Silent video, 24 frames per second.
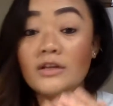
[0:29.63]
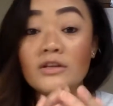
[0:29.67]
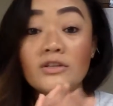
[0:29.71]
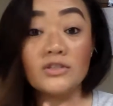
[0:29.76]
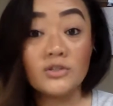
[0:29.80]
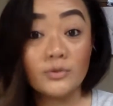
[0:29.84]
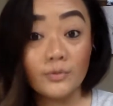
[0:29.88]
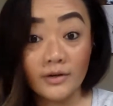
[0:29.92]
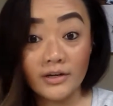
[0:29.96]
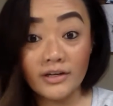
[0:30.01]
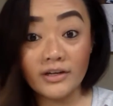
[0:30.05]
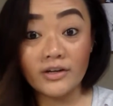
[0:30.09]

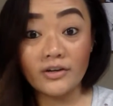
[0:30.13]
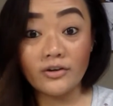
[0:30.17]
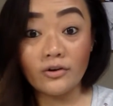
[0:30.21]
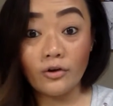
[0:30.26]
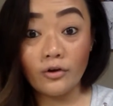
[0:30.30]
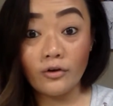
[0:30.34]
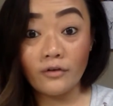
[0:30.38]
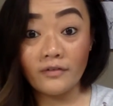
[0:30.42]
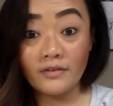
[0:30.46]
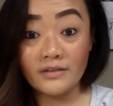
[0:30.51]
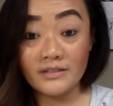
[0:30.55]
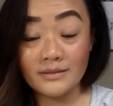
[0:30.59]
So we're going to go
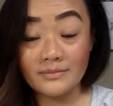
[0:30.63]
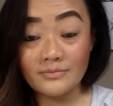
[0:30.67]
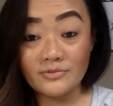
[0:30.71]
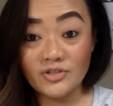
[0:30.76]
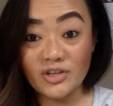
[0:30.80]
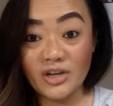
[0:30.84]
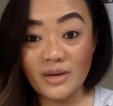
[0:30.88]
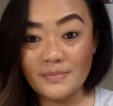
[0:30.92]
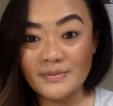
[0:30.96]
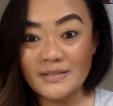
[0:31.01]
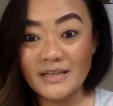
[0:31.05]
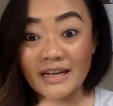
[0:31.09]
over some
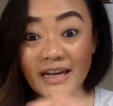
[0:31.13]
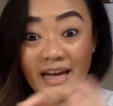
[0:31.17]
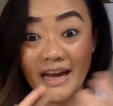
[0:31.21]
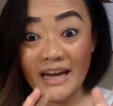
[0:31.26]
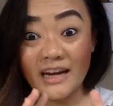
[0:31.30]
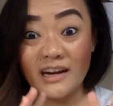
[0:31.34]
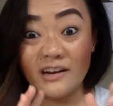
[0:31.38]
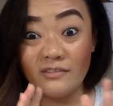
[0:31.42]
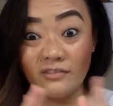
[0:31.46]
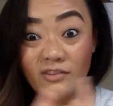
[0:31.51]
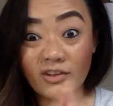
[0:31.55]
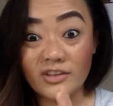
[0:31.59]
shapes that
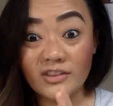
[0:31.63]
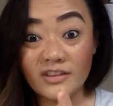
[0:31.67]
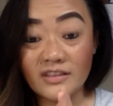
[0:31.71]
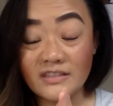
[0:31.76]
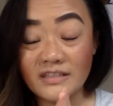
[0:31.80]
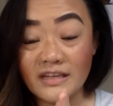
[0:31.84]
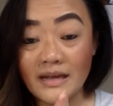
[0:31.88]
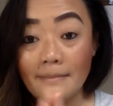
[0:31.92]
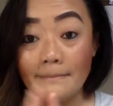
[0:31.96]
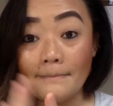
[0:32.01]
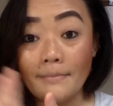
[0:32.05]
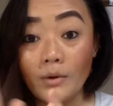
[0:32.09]
kind of look the same,